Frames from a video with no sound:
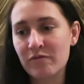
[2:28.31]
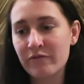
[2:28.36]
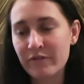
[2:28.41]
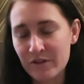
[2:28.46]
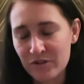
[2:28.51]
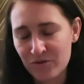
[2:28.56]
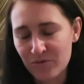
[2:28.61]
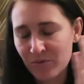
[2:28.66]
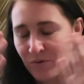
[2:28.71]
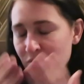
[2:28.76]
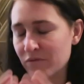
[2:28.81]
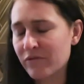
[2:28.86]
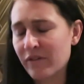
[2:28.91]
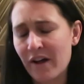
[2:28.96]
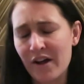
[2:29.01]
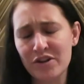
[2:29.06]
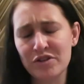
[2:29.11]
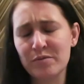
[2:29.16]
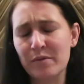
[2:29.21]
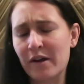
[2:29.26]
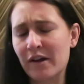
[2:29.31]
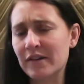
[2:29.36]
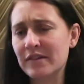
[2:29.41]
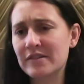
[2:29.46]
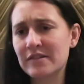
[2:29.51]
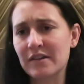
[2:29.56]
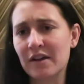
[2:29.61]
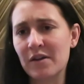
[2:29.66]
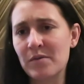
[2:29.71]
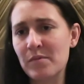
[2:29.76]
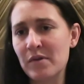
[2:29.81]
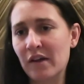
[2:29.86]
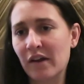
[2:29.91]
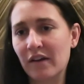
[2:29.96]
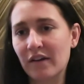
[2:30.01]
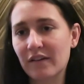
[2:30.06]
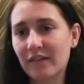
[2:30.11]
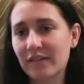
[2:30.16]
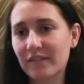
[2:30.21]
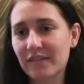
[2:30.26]
Visual flashbacks, I
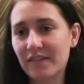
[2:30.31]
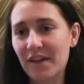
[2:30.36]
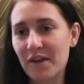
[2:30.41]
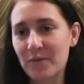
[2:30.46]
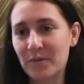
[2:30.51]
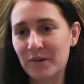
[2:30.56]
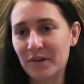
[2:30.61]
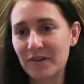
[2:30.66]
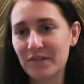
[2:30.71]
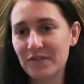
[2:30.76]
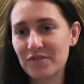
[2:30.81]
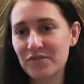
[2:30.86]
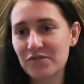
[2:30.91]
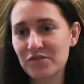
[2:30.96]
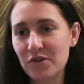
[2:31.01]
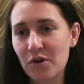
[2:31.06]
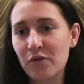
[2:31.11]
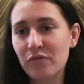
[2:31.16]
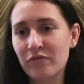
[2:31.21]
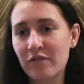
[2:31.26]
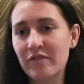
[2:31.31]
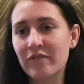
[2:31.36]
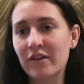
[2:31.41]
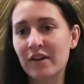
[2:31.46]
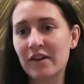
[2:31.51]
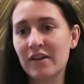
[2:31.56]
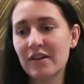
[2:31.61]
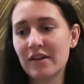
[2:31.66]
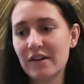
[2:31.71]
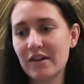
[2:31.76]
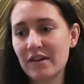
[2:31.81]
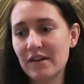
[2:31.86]
mean, they were so vivid.